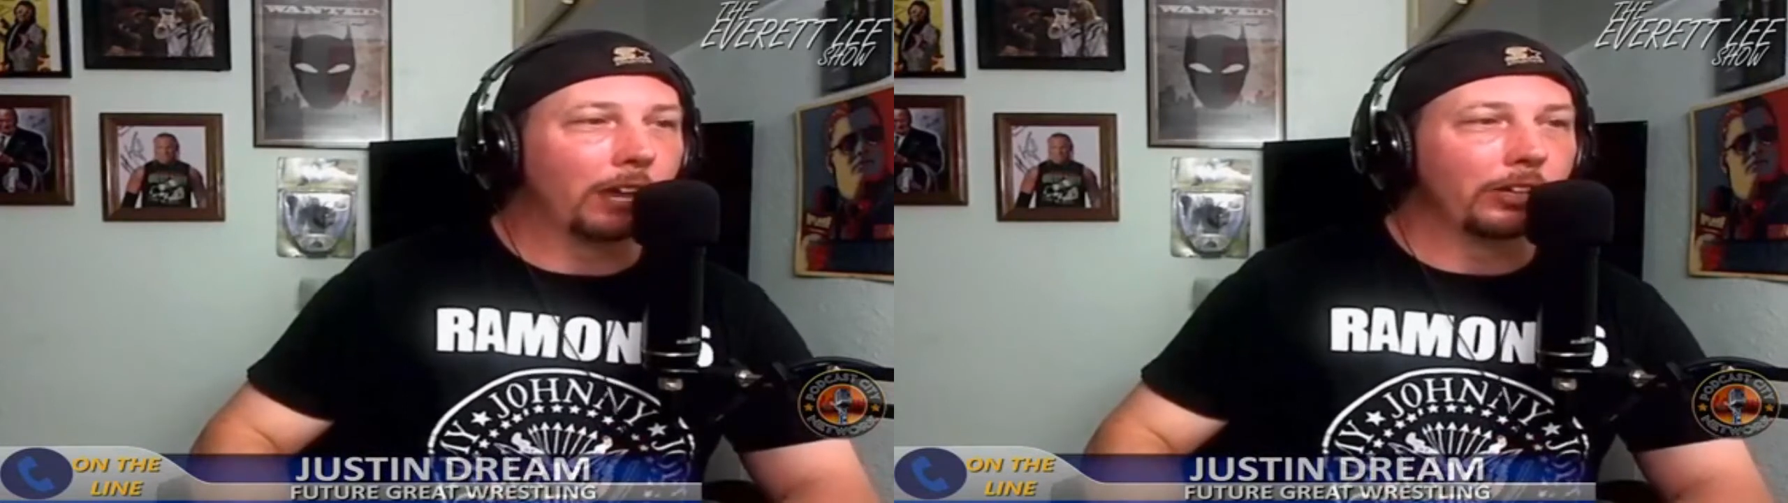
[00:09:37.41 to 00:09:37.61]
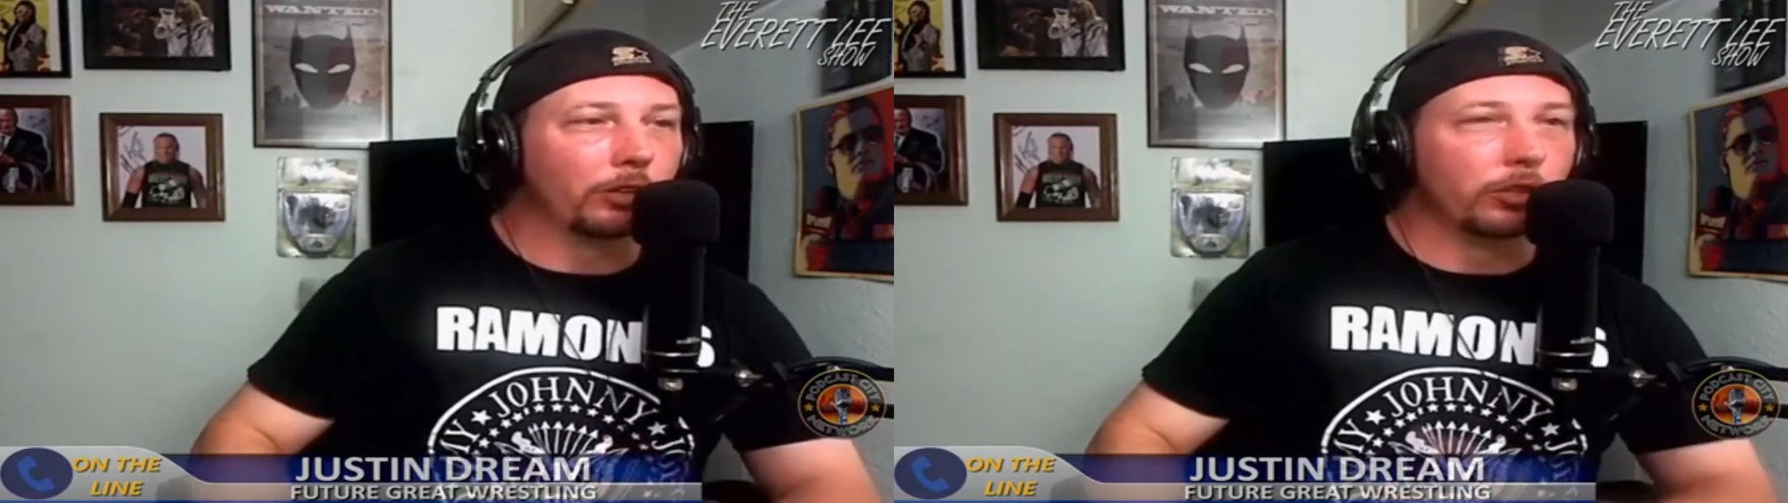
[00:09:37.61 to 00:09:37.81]

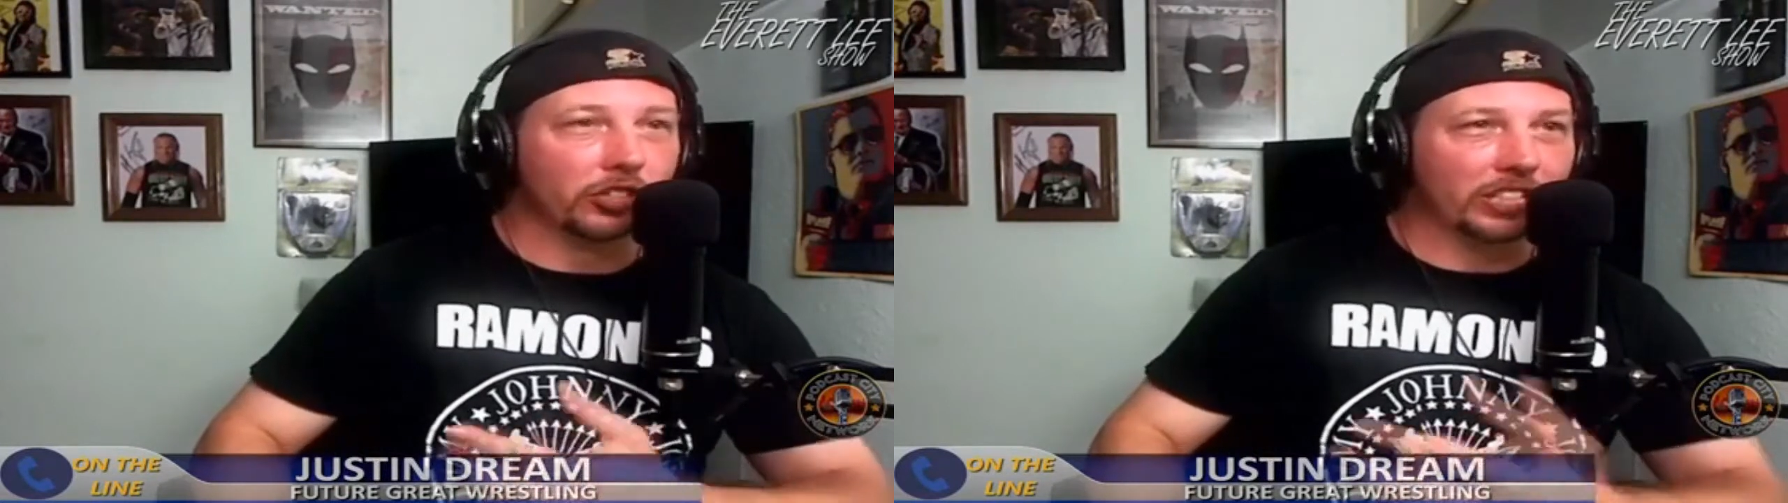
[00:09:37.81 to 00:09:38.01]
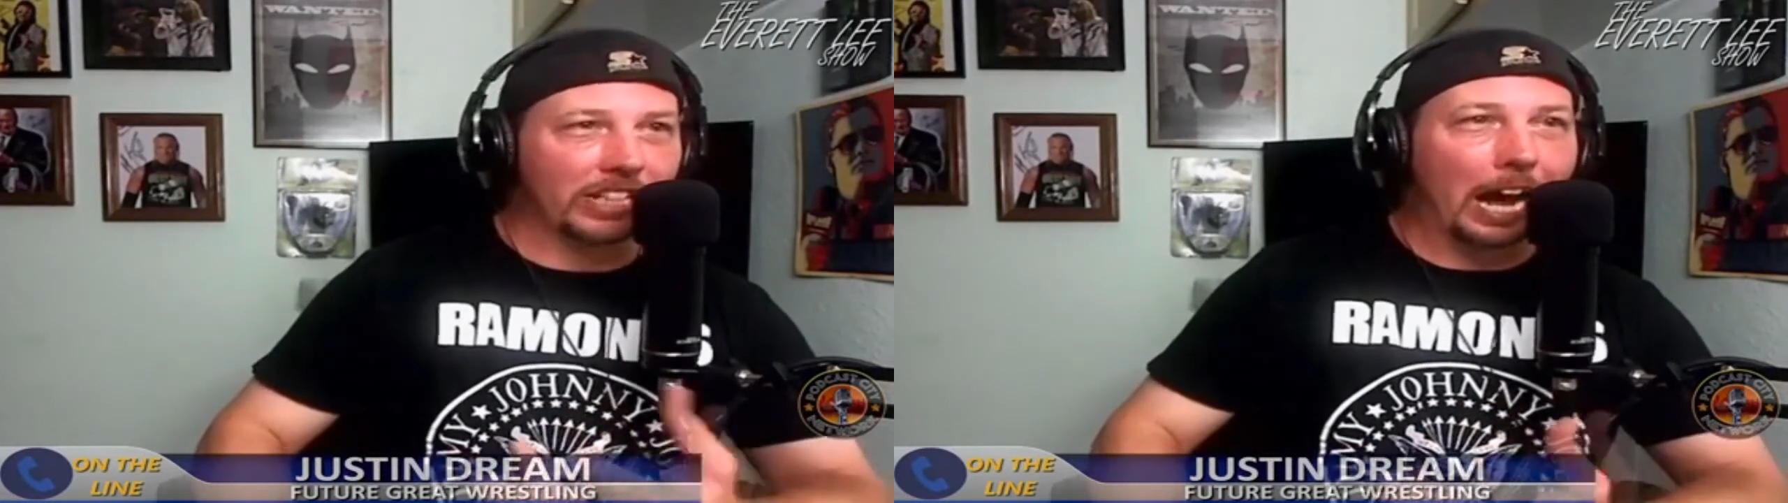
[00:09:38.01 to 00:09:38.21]
your
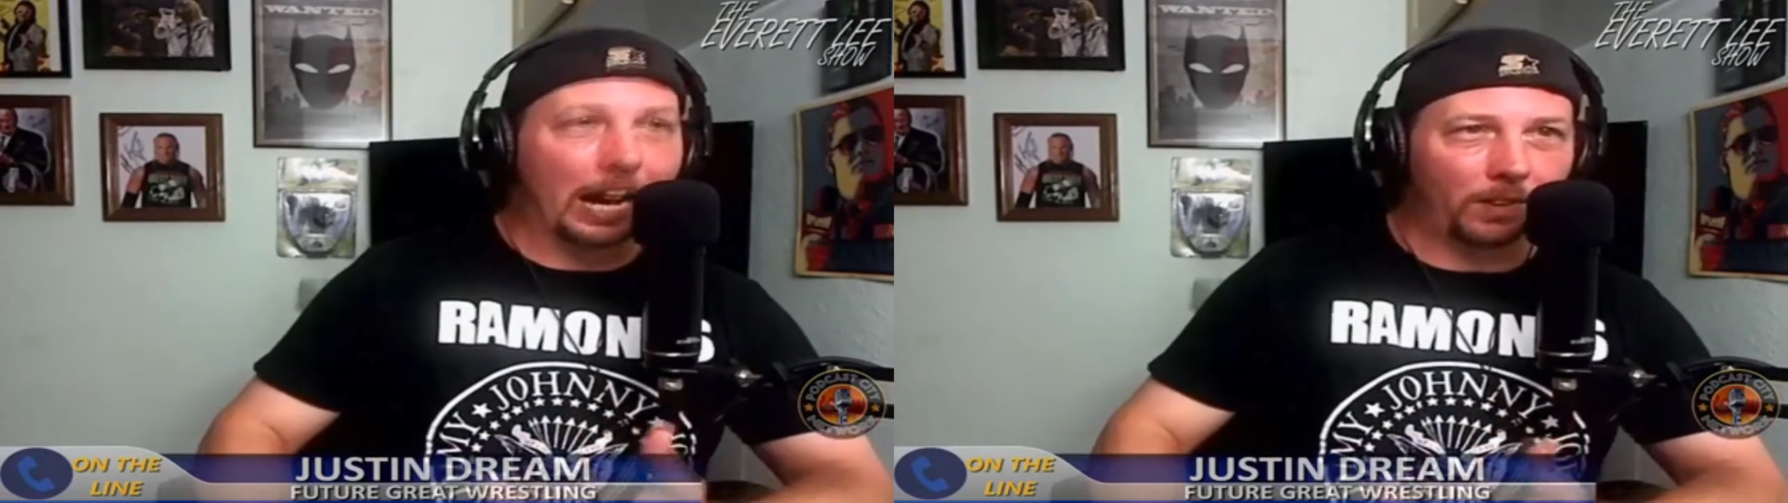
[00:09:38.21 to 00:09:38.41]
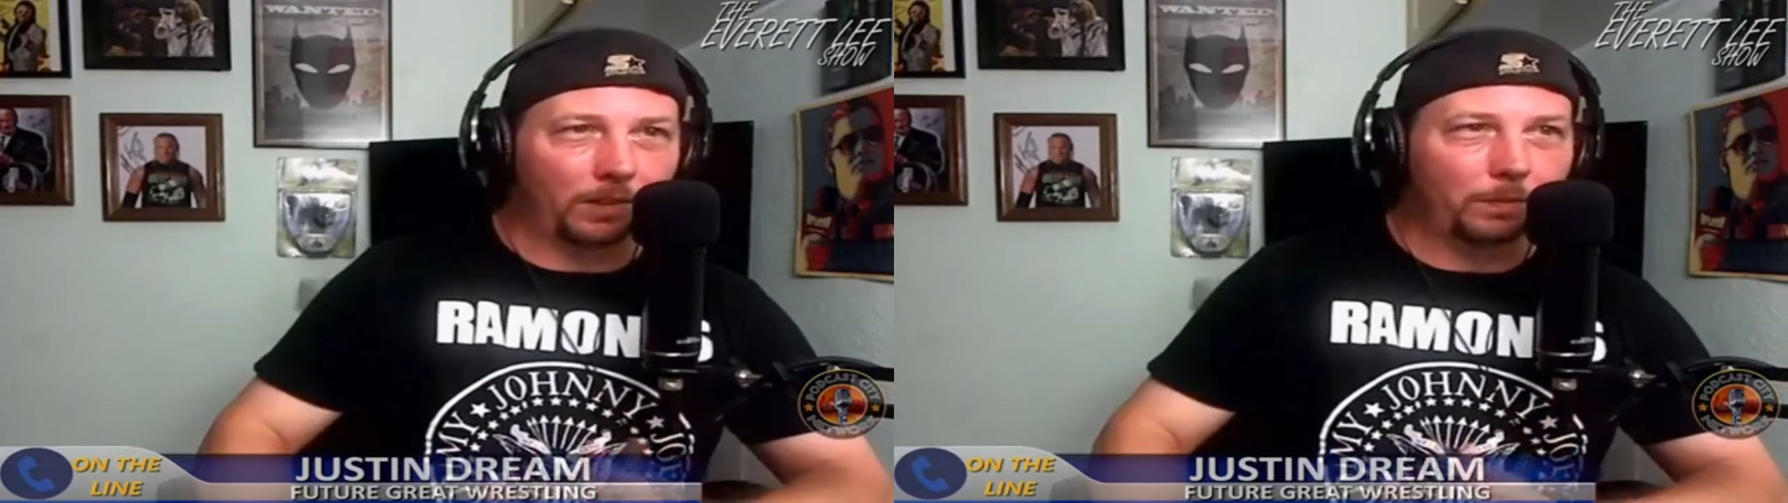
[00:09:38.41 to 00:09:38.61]

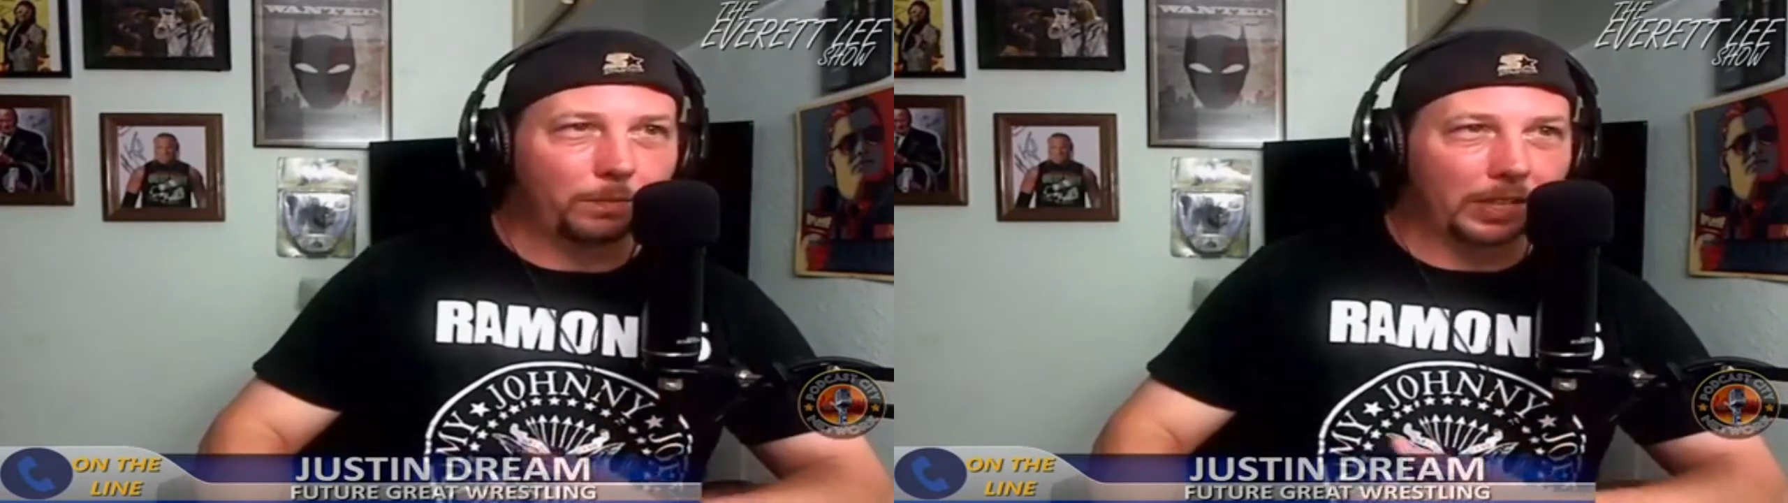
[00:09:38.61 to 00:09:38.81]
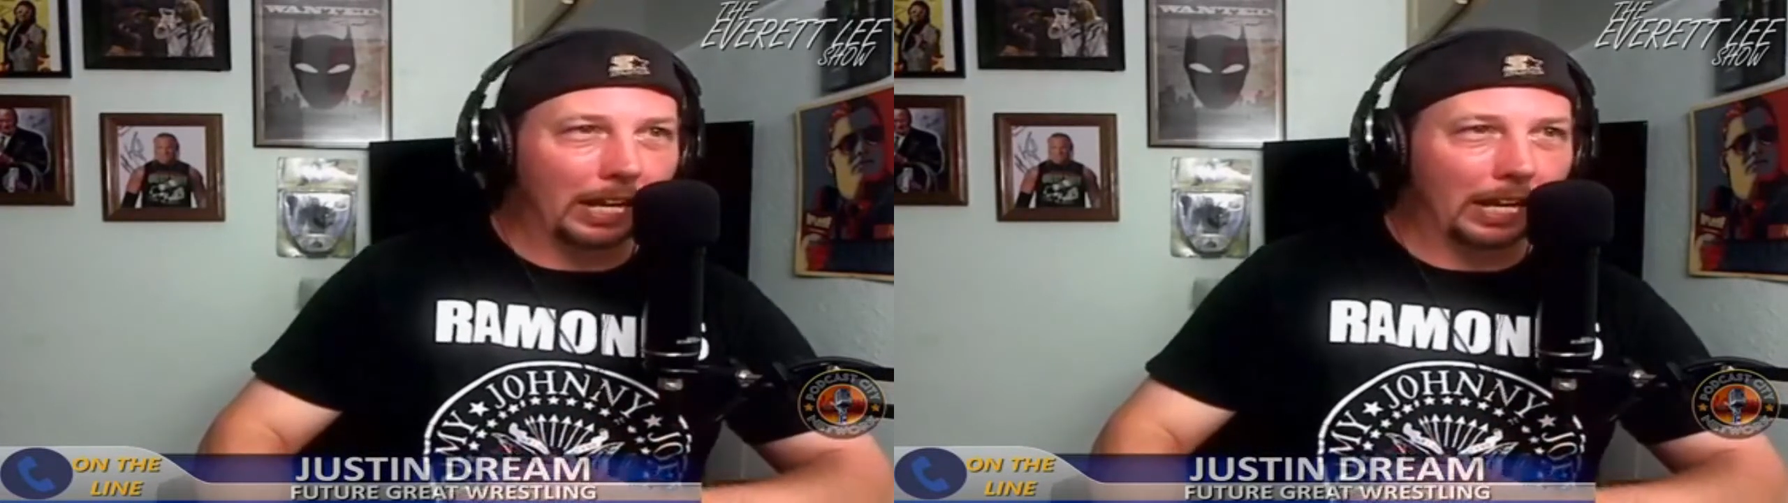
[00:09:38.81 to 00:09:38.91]
style